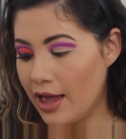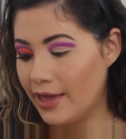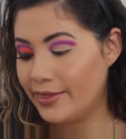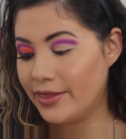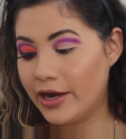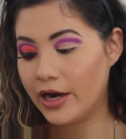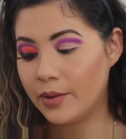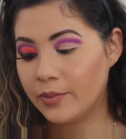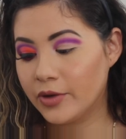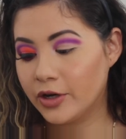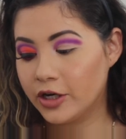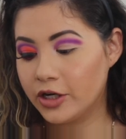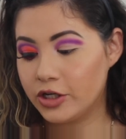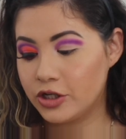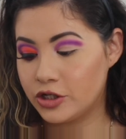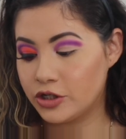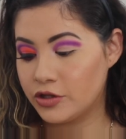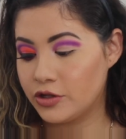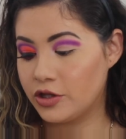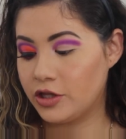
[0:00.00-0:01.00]
And then I'm
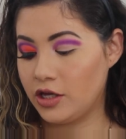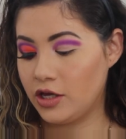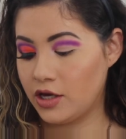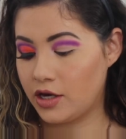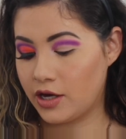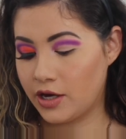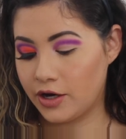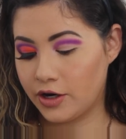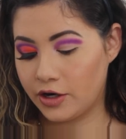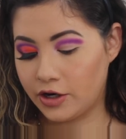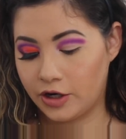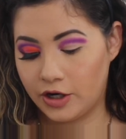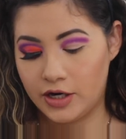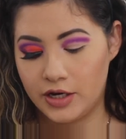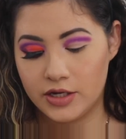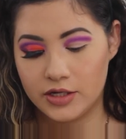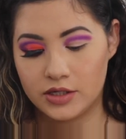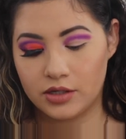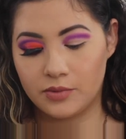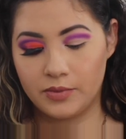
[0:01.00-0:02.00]
gonna do the cut
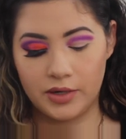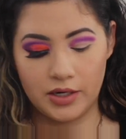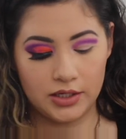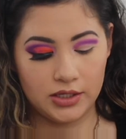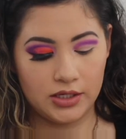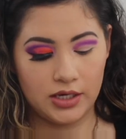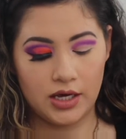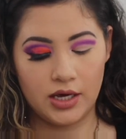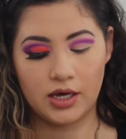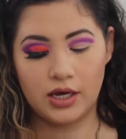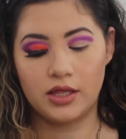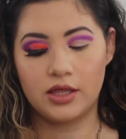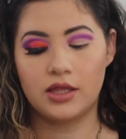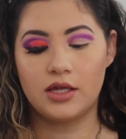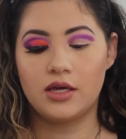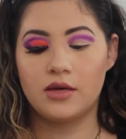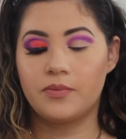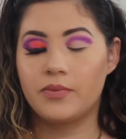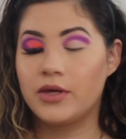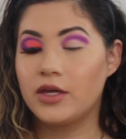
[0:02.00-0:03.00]
crease. I'm gonna take
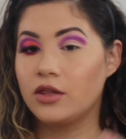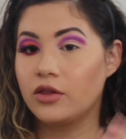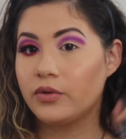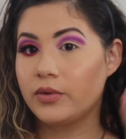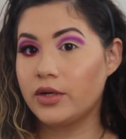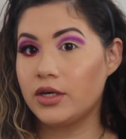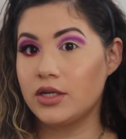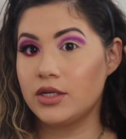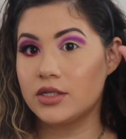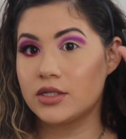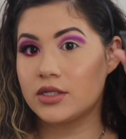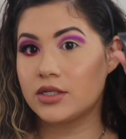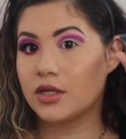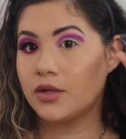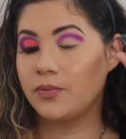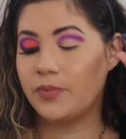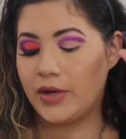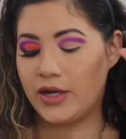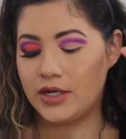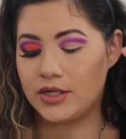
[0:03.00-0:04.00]
the P. Louise
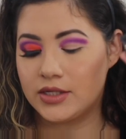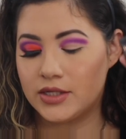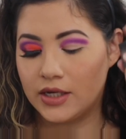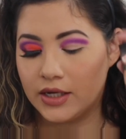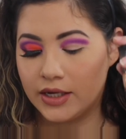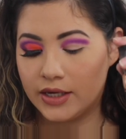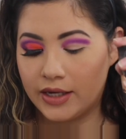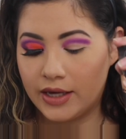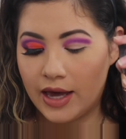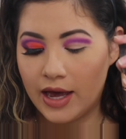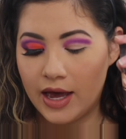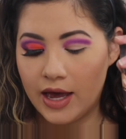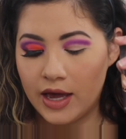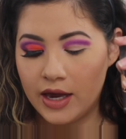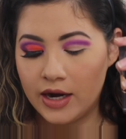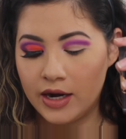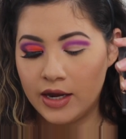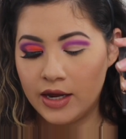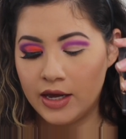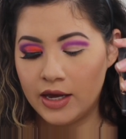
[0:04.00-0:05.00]
base
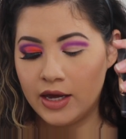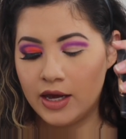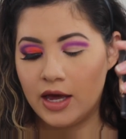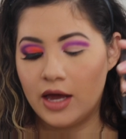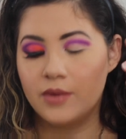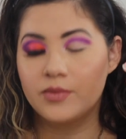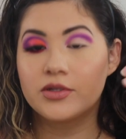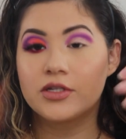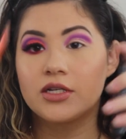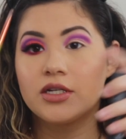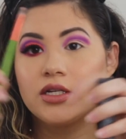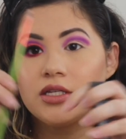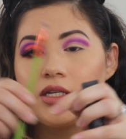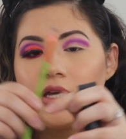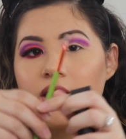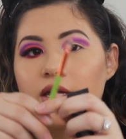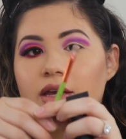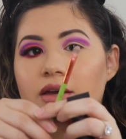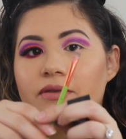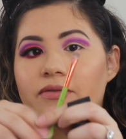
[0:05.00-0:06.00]
again. And I'm just gonna
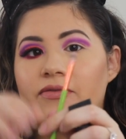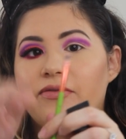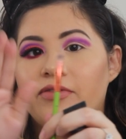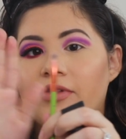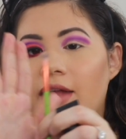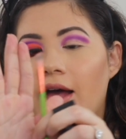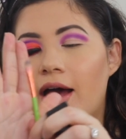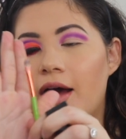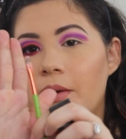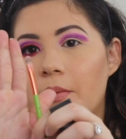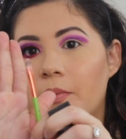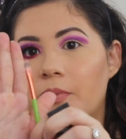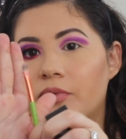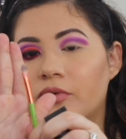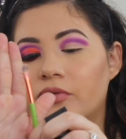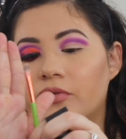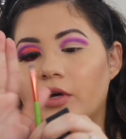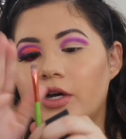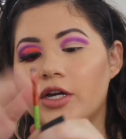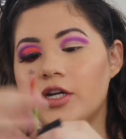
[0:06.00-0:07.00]
take a flat
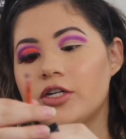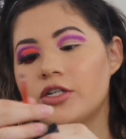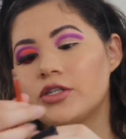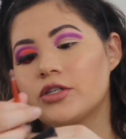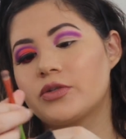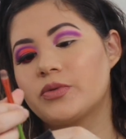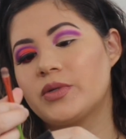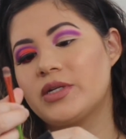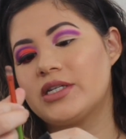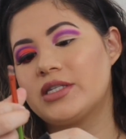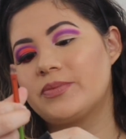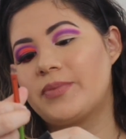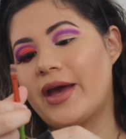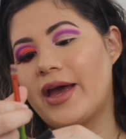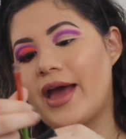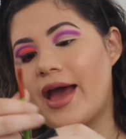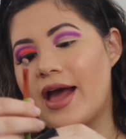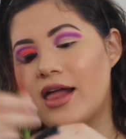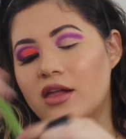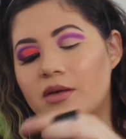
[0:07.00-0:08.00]
brush. This one is
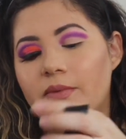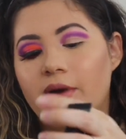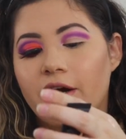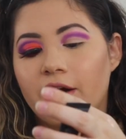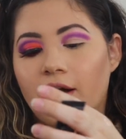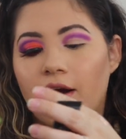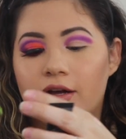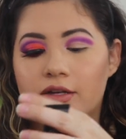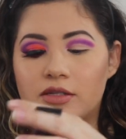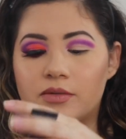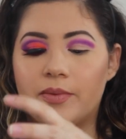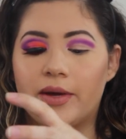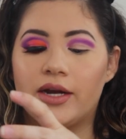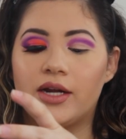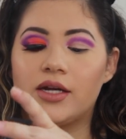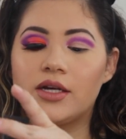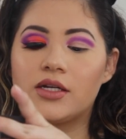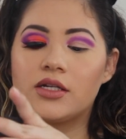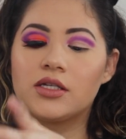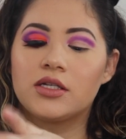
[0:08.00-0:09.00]
by Alamar
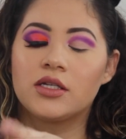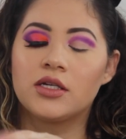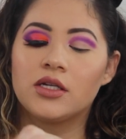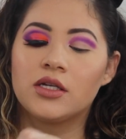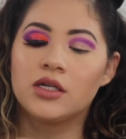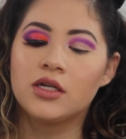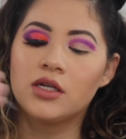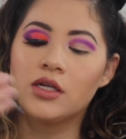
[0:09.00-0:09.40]
Cosmetics.